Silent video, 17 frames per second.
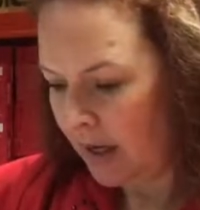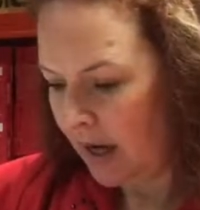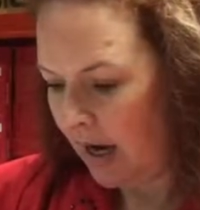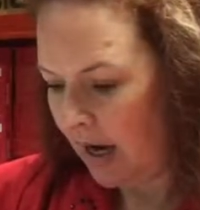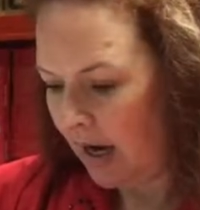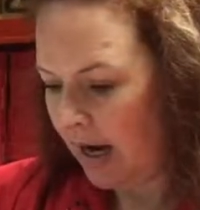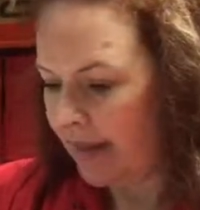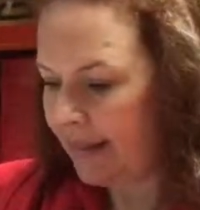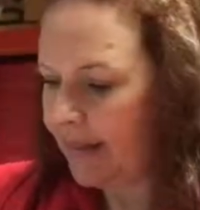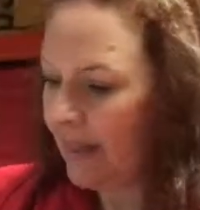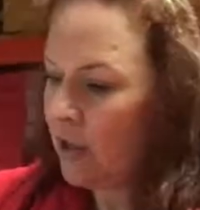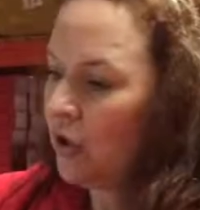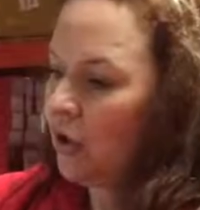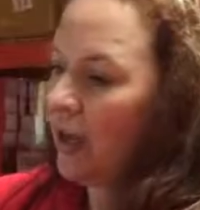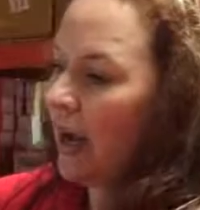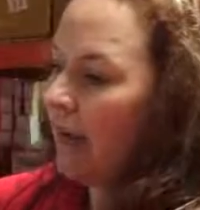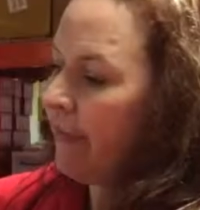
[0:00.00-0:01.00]
Then
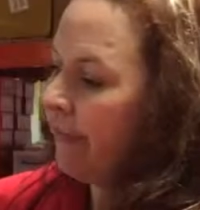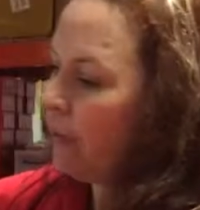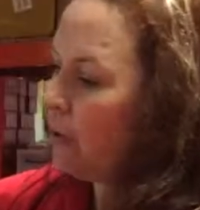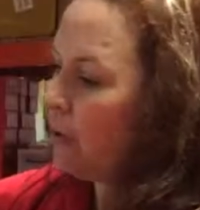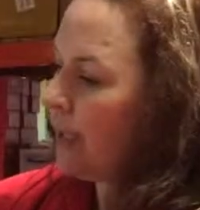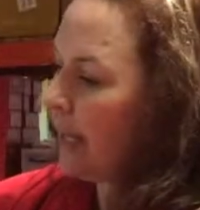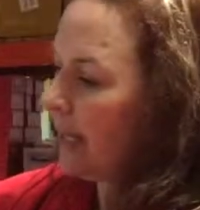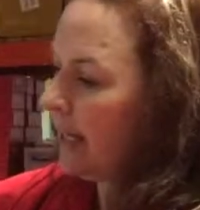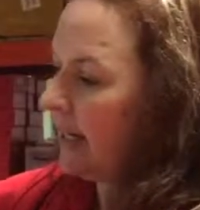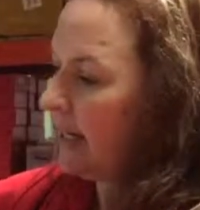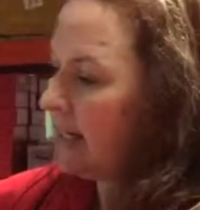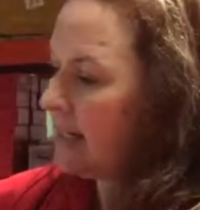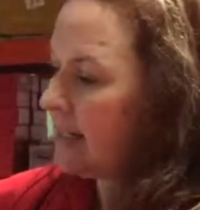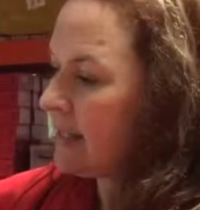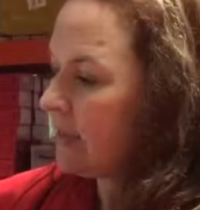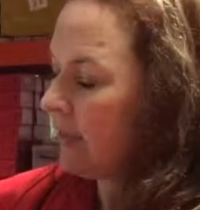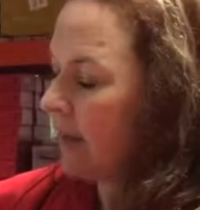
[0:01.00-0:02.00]
you get a full kit
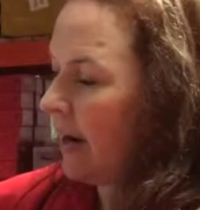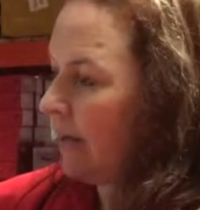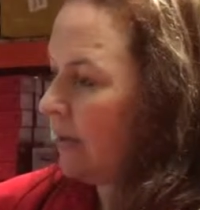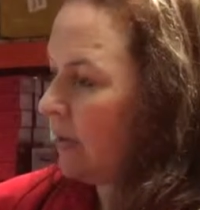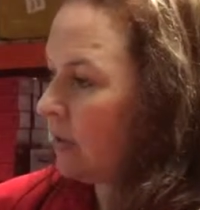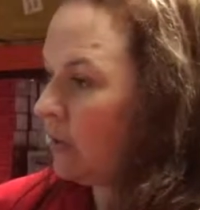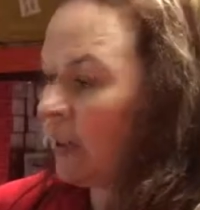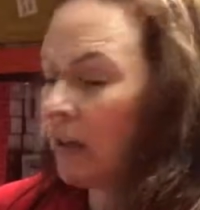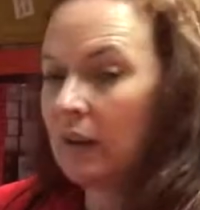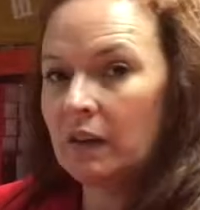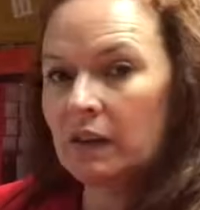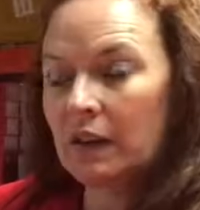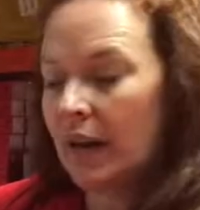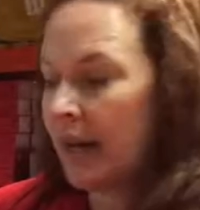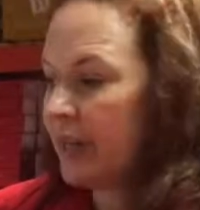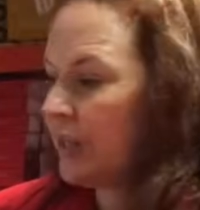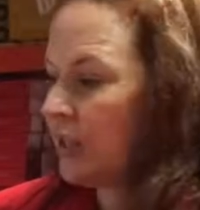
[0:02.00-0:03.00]
list of everything
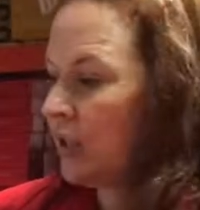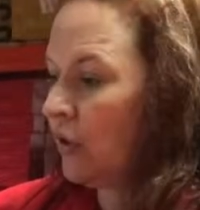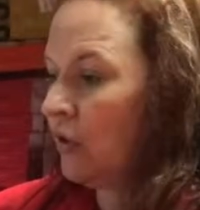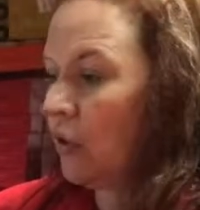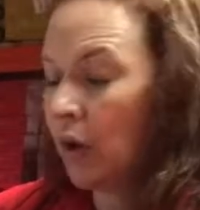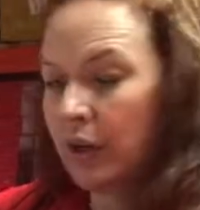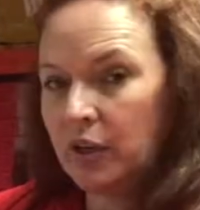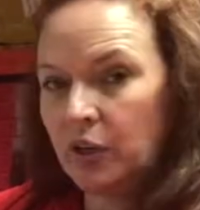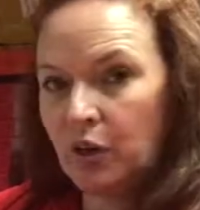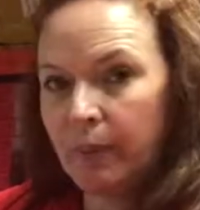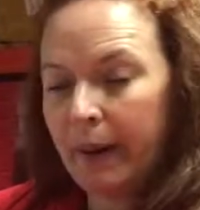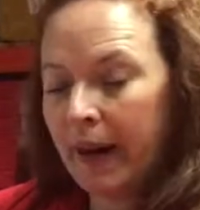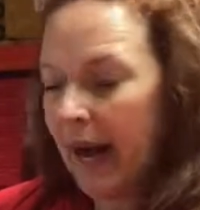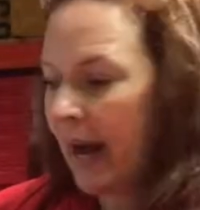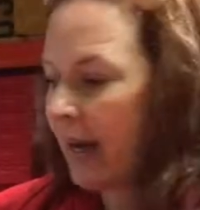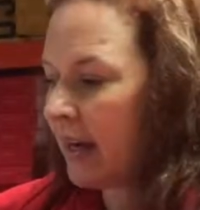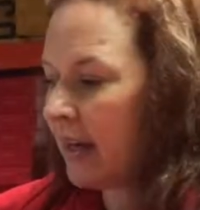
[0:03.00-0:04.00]
that you've got in your
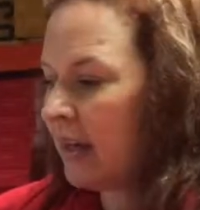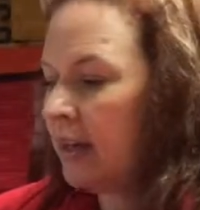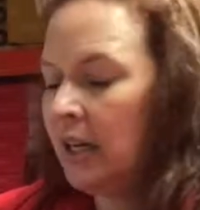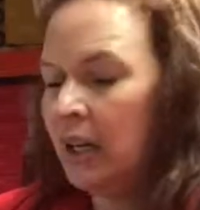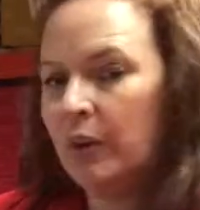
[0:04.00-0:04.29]
pack.